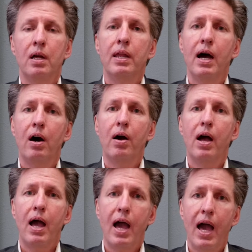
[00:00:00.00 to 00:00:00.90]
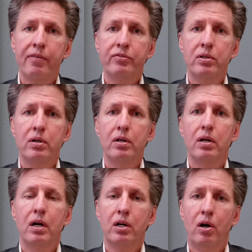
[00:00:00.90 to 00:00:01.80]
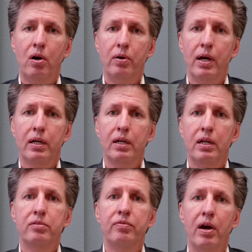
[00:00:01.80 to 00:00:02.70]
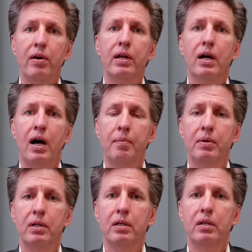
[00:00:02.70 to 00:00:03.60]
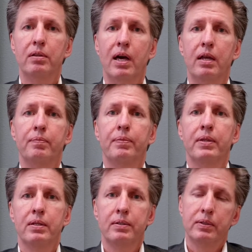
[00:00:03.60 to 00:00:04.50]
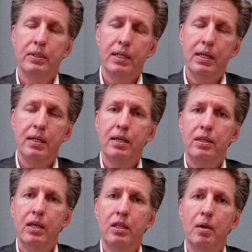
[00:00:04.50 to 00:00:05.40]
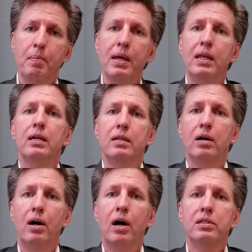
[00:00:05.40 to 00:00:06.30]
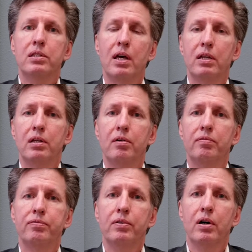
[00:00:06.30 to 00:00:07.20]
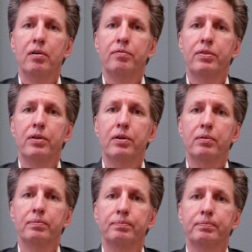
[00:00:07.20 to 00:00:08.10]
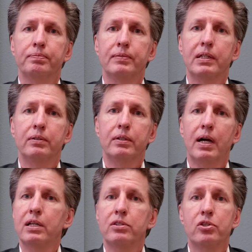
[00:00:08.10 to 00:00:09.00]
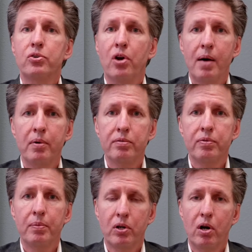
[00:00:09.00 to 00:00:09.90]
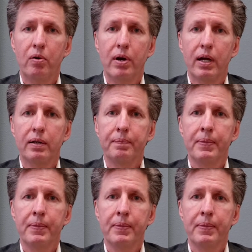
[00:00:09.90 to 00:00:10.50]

Now, after a car wreck, it's very common that in the immediate onset of the trauma from the car wreck,